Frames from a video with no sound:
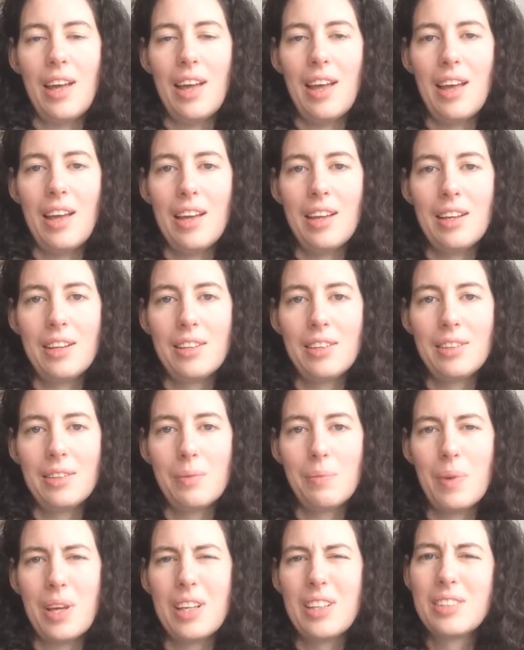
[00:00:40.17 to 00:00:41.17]
and
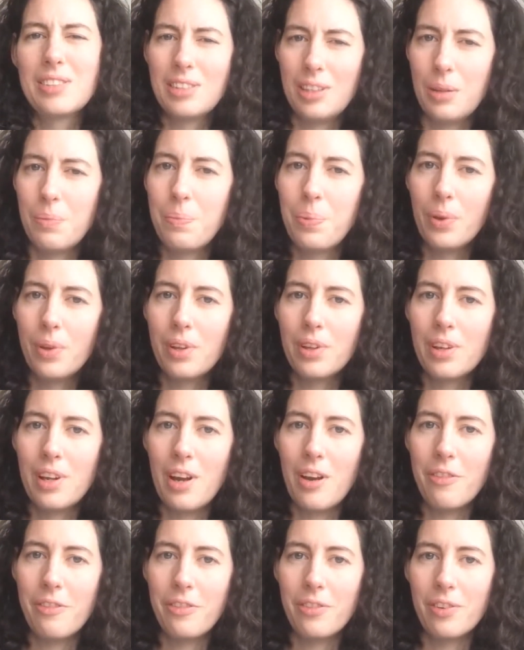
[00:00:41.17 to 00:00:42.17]
make it simple
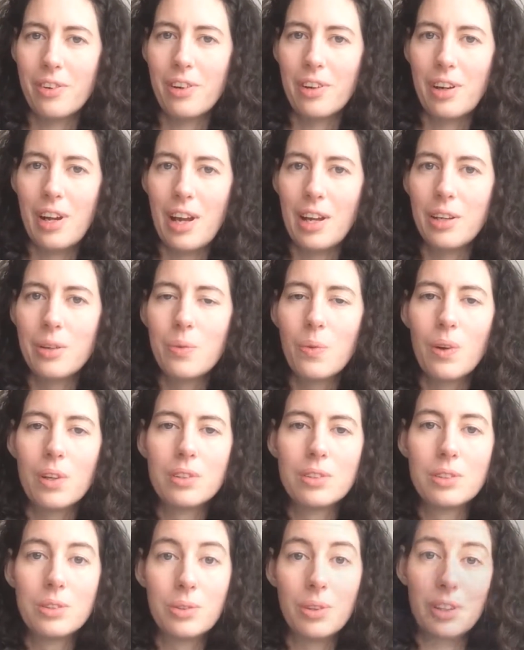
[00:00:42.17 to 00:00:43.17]
enough for
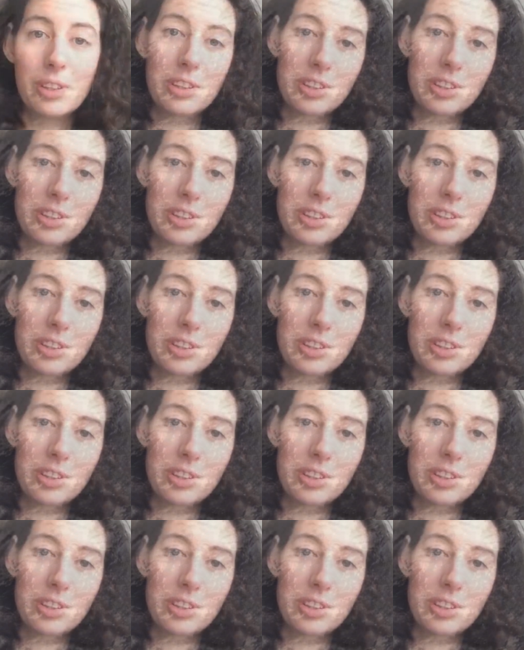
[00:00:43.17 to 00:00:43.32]
anyone to